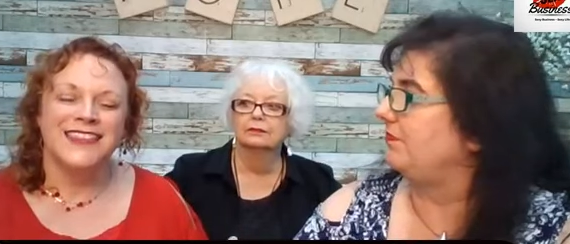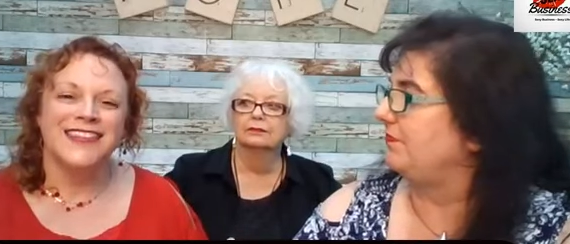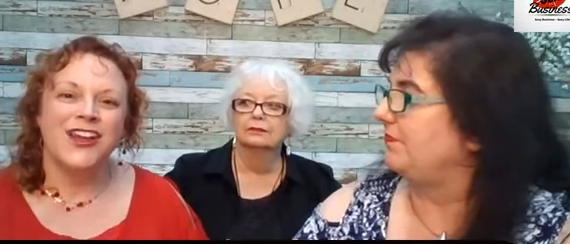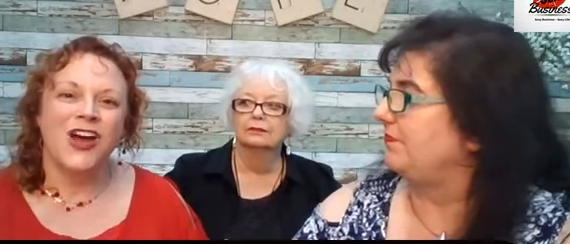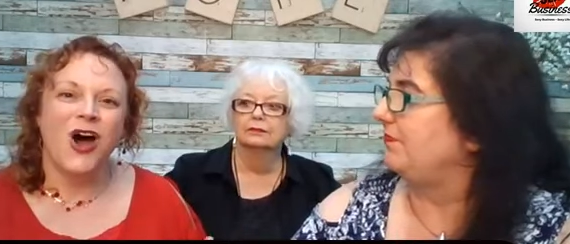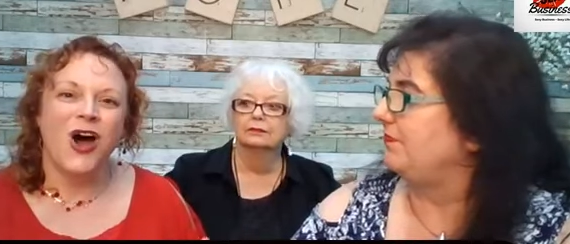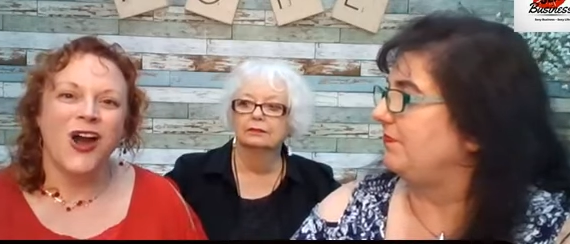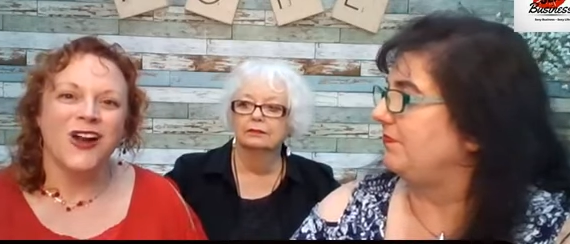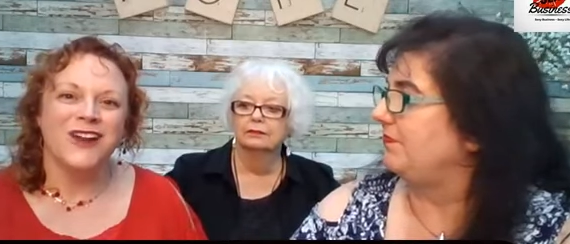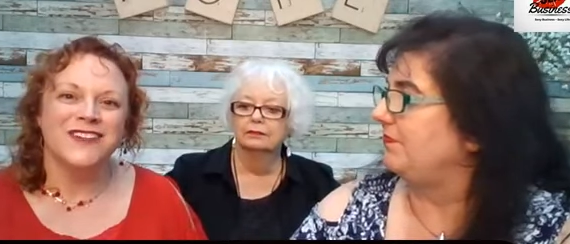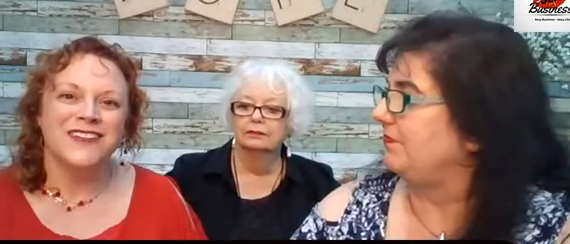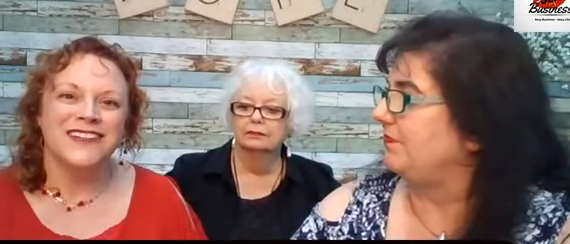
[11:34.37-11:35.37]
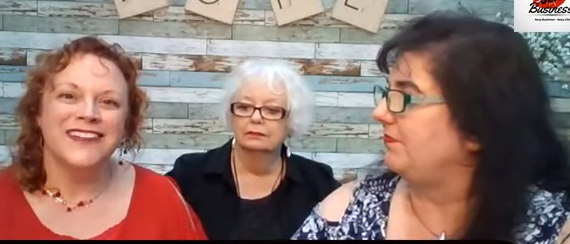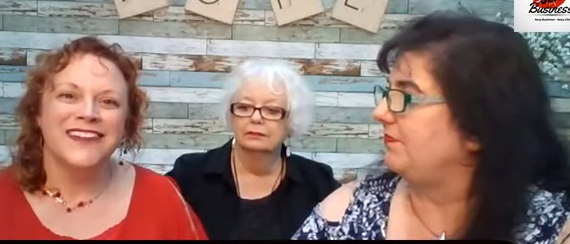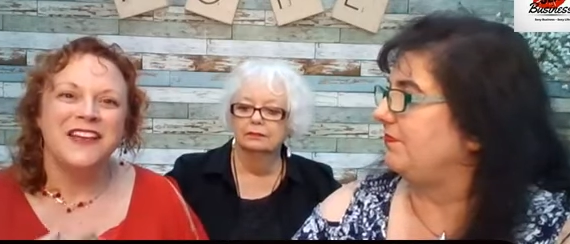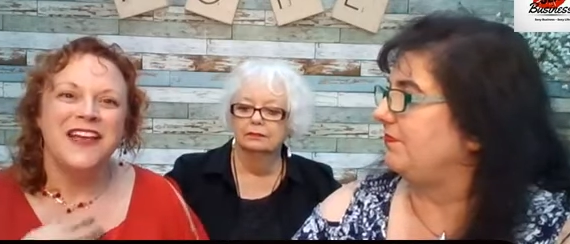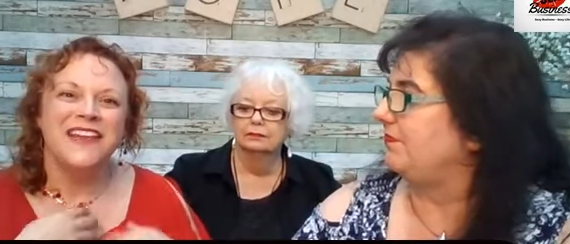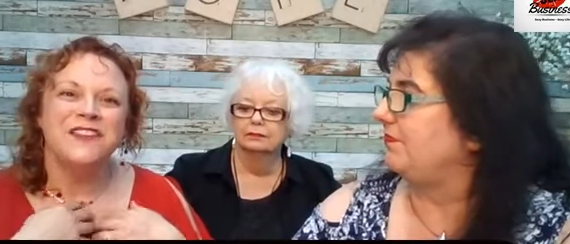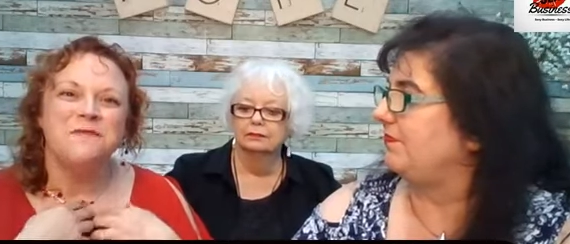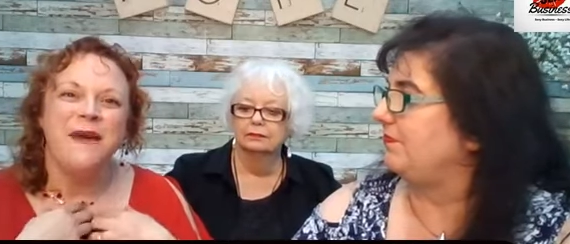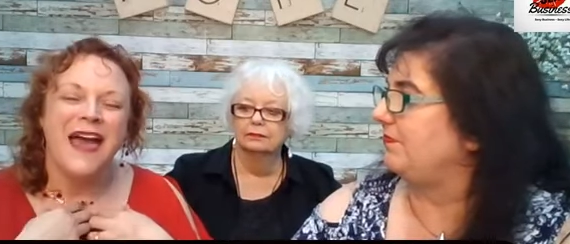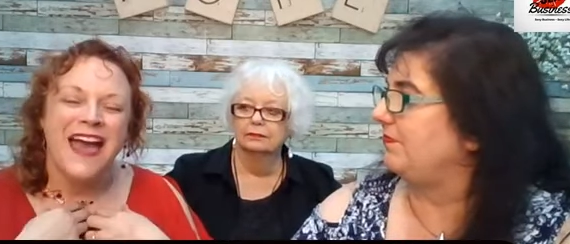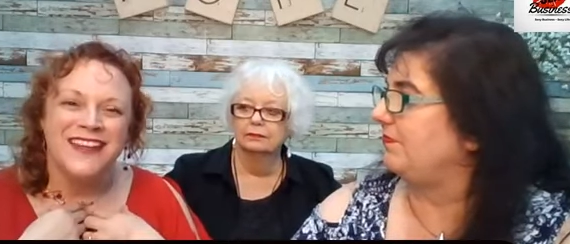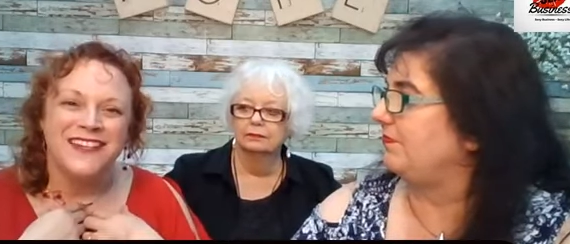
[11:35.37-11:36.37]
Speaker 1: that art and the
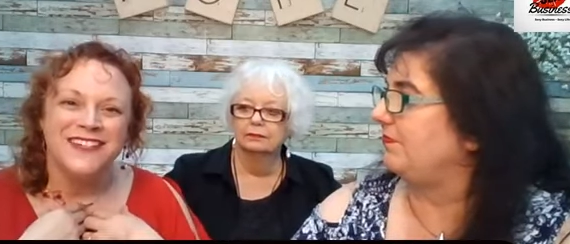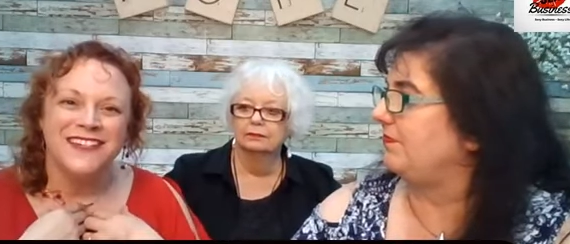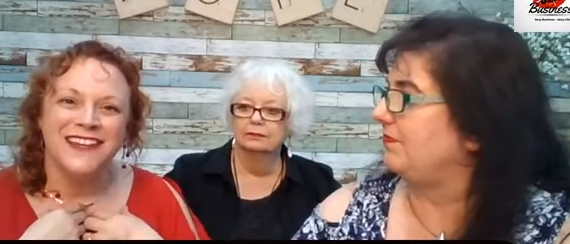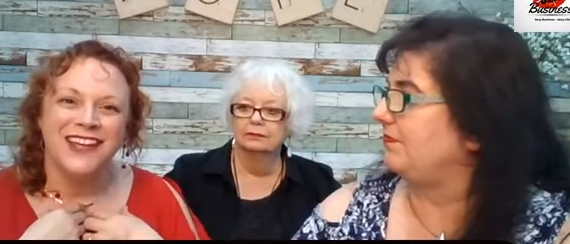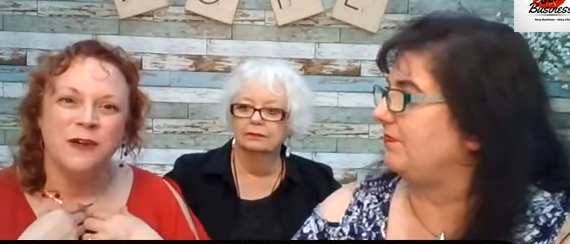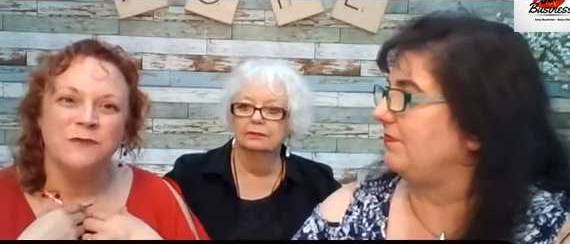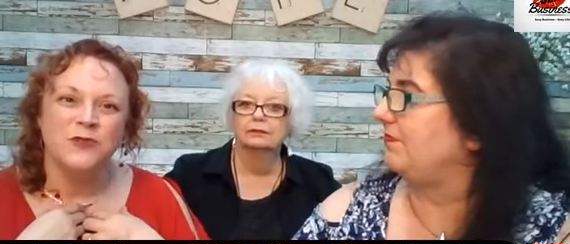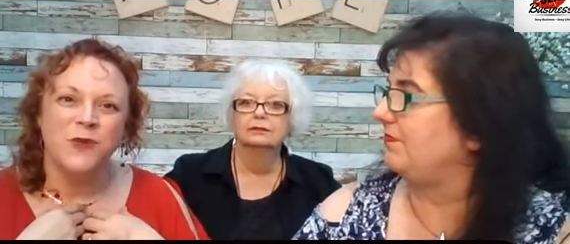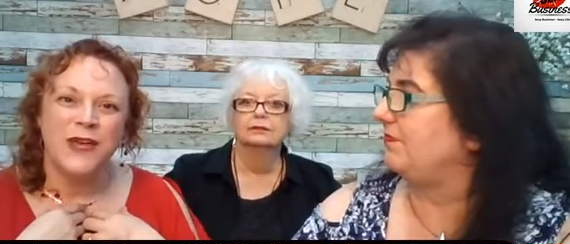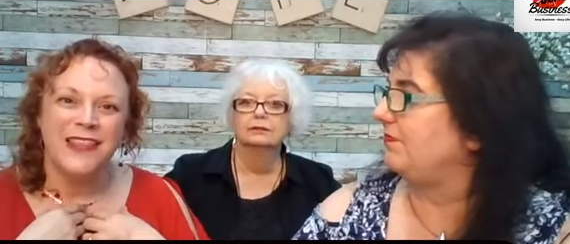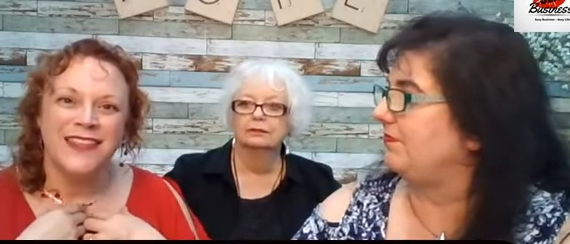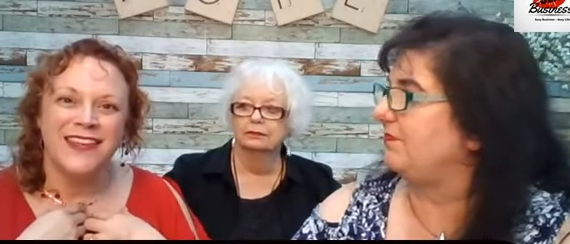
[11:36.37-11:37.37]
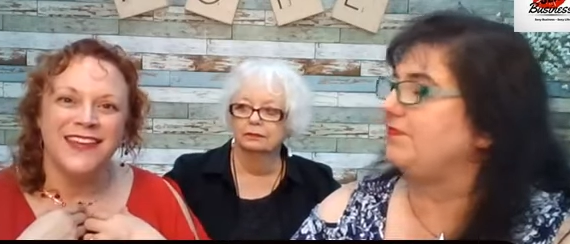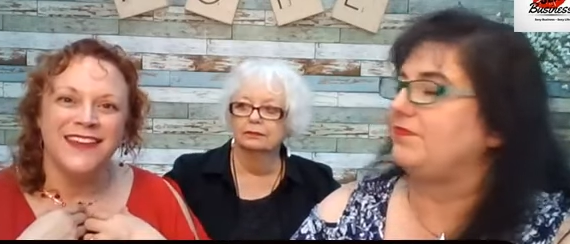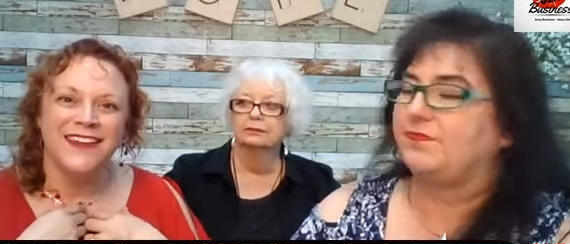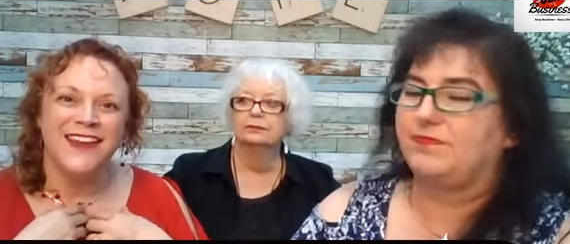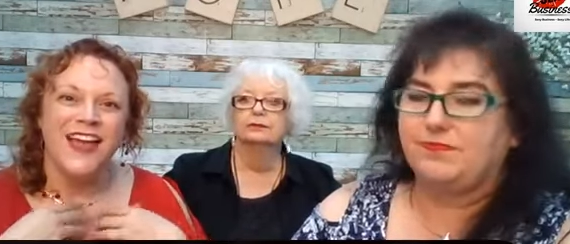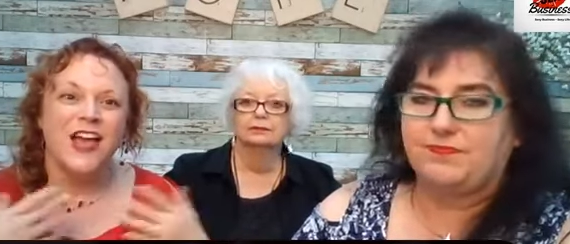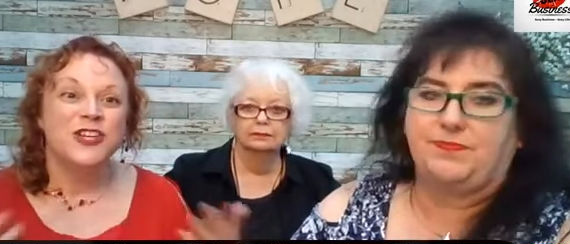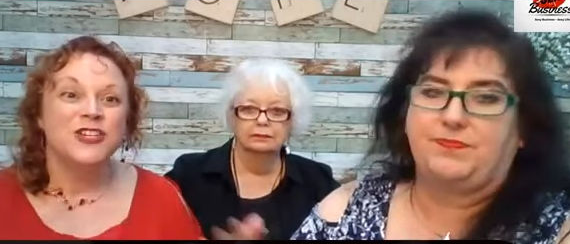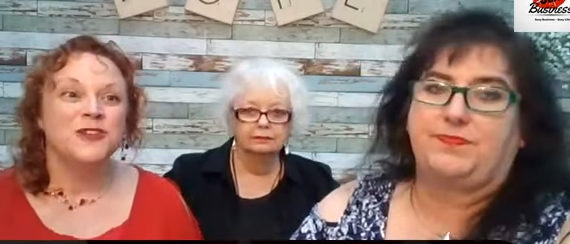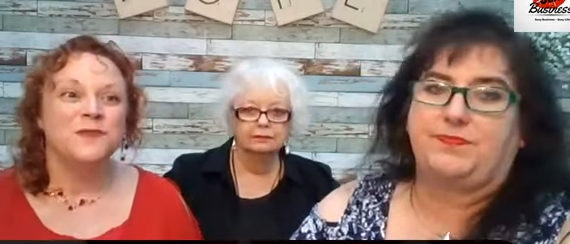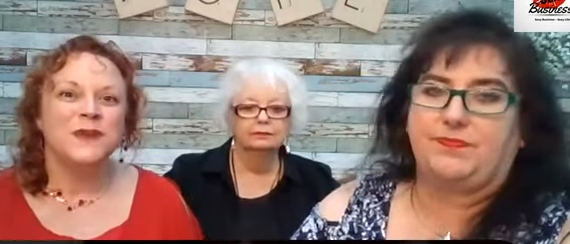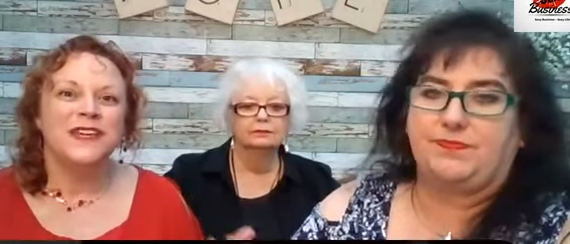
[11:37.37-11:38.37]
passion that comes with it
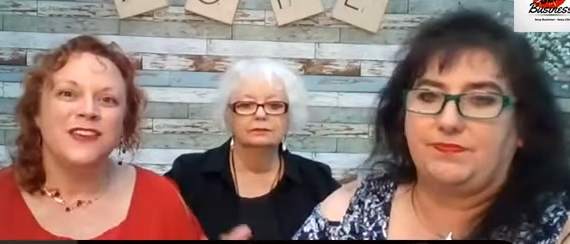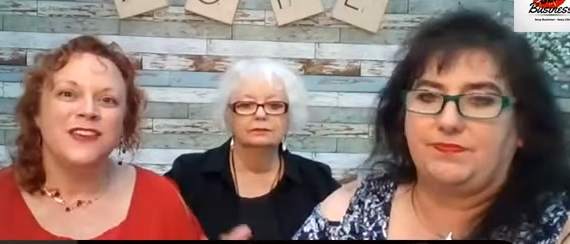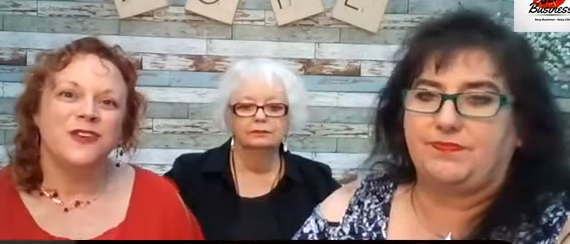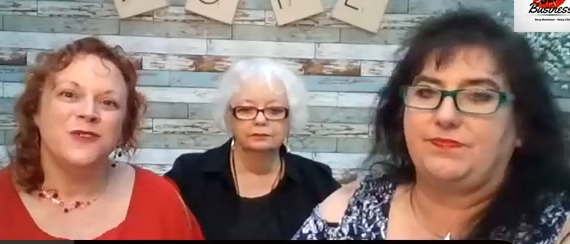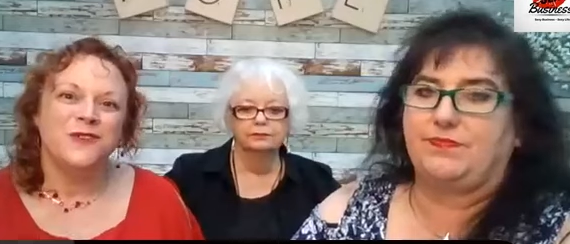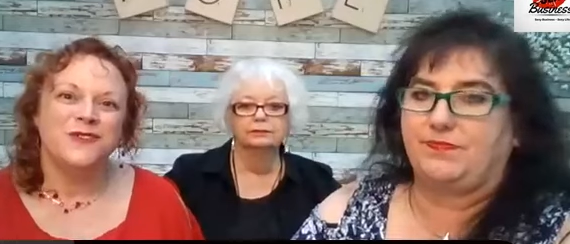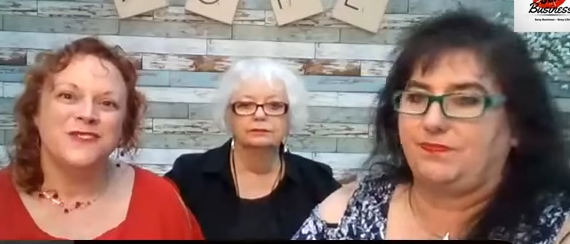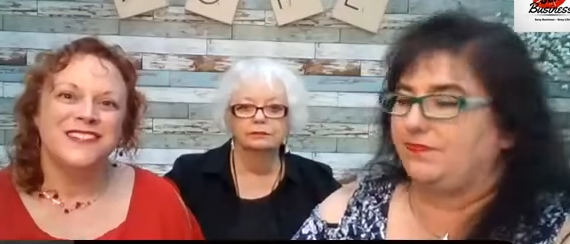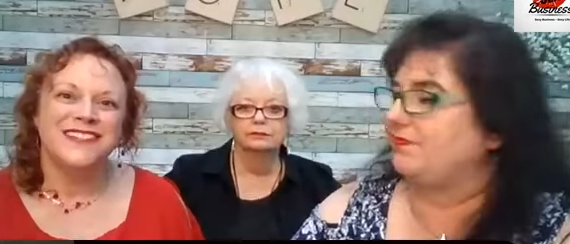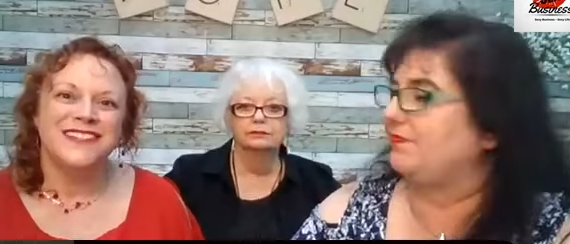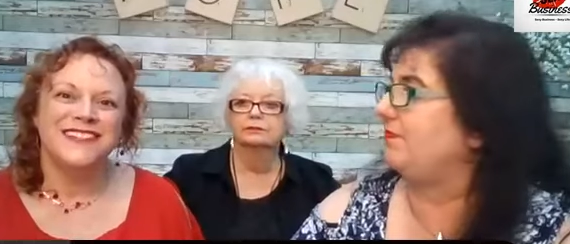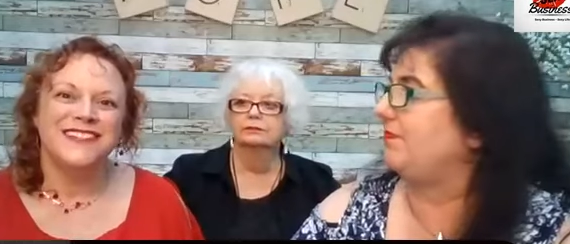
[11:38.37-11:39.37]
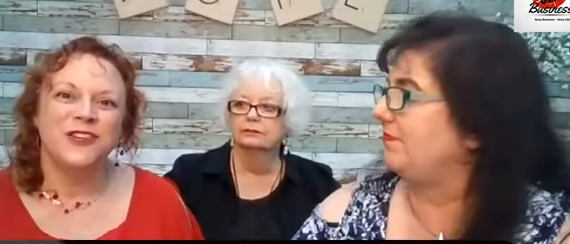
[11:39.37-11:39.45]
should be used